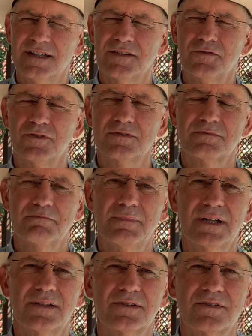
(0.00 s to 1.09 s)
devil
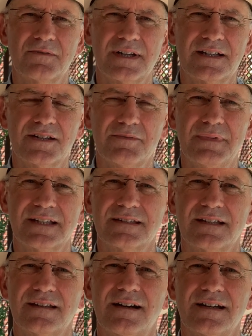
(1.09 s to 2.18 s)
bellowing around about
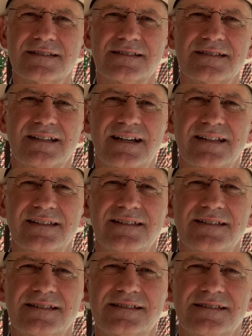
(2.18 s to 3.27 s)
the knots tied in
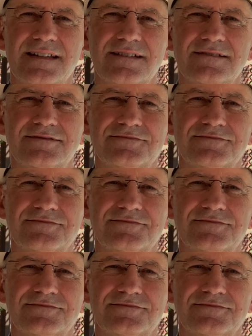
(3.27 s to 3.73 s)
his tail.